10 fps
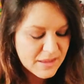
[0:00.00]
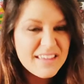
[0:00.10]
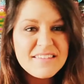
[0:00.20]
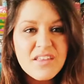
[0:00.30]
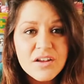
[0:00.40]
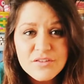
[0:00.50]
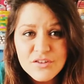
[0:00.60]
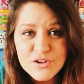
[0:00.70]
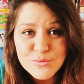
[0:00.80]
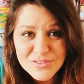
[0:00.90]
It's nice
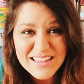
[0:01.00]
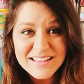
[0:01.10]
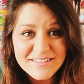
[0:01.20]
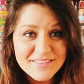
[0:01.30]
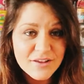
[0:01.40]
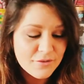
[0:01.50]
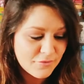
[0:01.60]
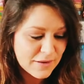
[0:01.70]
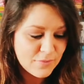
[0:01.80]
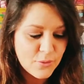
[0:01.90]
to use things that are
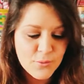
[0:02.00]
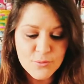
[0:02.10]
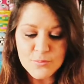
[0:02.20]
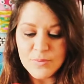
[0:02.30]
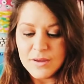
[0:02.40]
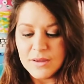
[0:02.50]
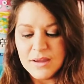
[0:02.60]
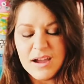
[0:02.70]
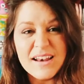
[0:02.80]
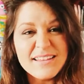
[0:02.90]
around the home,
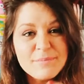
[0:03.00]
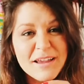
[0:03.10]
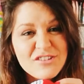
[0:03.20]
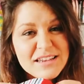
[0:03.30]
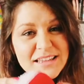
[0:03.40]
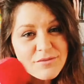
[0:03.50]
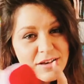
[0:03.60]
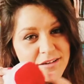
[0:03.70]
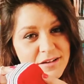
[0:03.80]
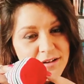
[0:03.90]
and especially
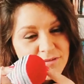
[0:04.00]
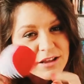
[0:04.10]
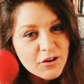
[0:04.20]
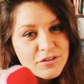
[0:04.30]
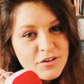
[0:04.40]
giving your lovely odd